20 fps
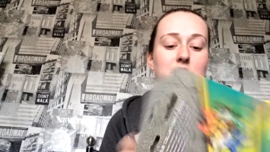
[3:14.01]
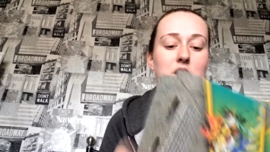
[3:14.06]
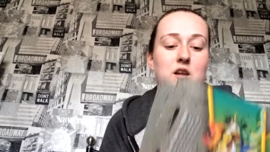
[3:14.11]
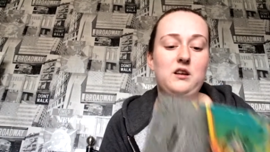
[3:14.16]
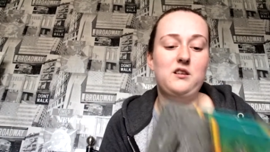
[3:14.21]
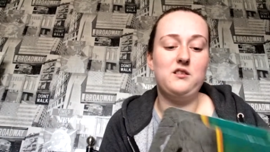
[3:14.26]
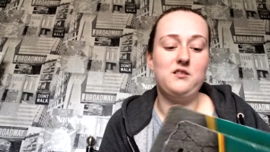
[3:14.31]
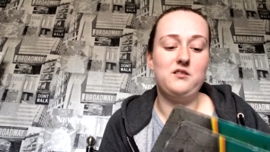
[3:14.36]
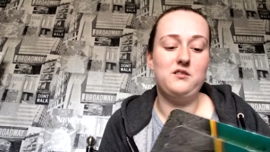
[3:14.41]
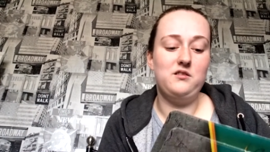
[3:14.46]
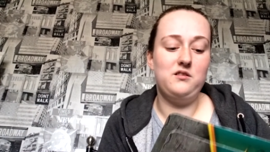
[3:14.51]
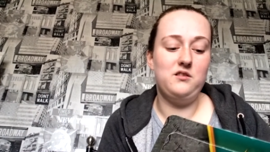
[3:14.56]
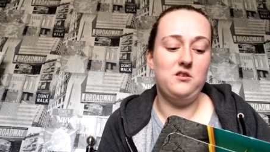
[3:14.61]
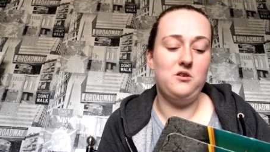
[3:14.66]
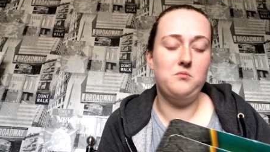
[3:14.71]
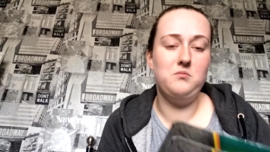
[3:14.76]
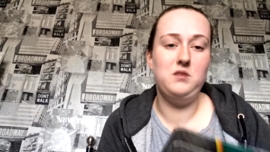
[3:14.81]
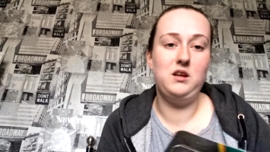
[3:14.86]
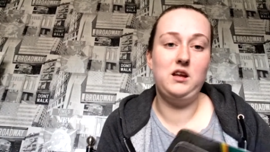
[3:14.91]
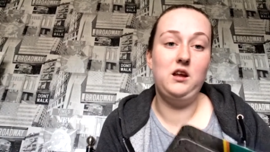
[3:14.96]
Like
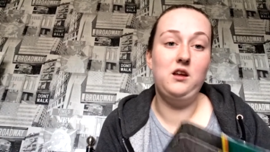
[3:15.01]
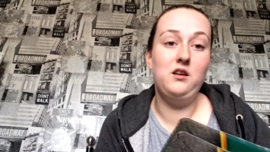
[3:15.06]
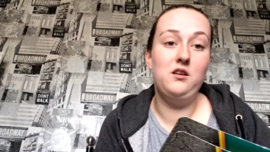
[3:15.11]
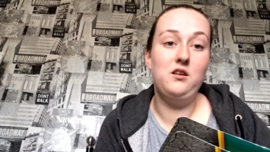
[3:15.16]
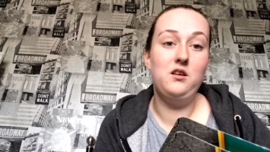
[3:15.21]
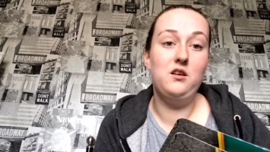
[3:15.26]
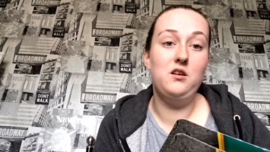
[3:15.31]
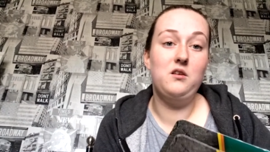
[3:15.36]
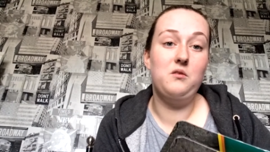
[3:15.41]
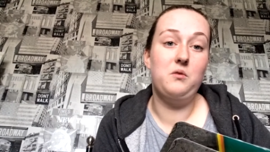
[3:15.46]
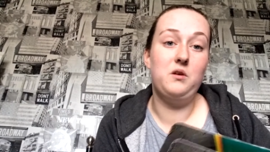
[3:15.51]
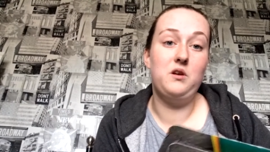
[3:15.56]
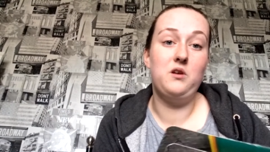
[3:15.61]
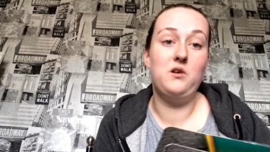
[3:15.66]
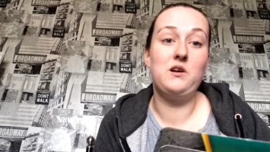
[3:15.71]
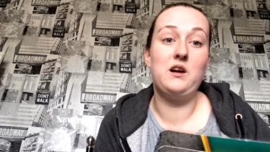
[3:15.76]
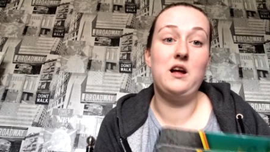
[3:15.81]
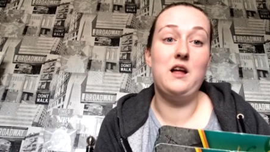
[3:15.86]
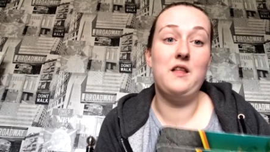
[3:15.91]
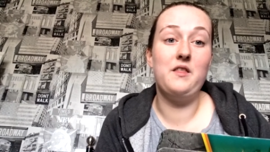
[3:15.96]
normally we
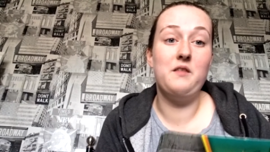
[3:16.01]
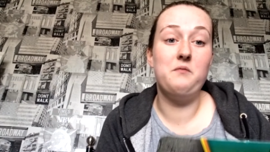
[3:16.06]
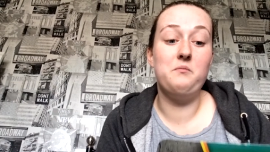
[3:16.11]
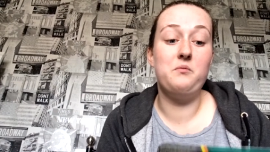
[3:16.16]
don't get them,